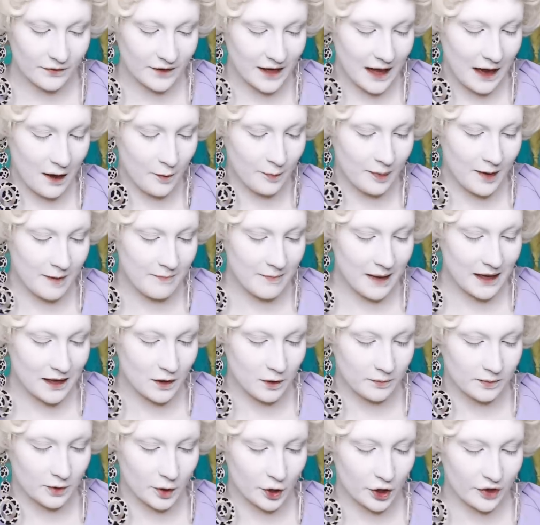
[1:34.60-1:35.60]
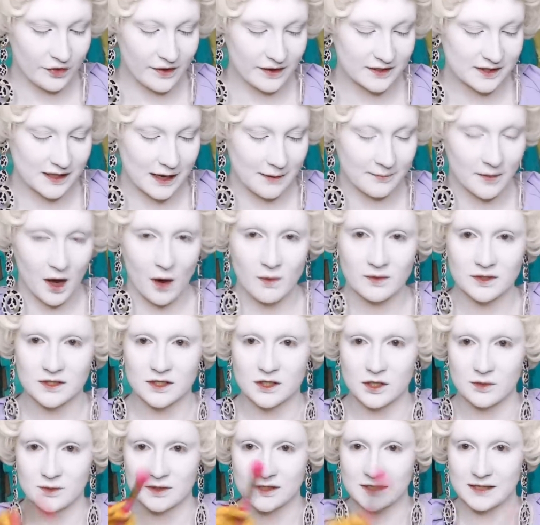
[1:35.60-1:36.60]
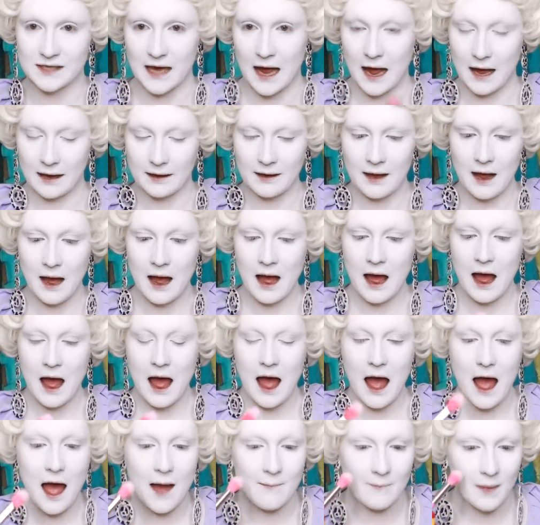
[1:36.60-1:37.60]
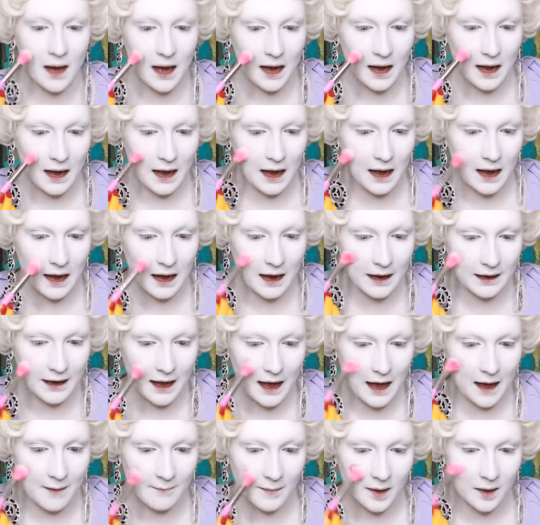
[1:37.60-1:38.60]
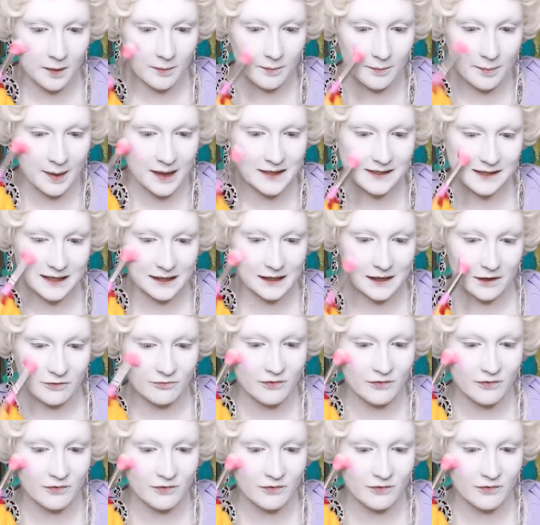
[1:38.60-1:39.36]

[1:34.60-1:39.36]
the cow print makeup look that I'm going to do today, I am basically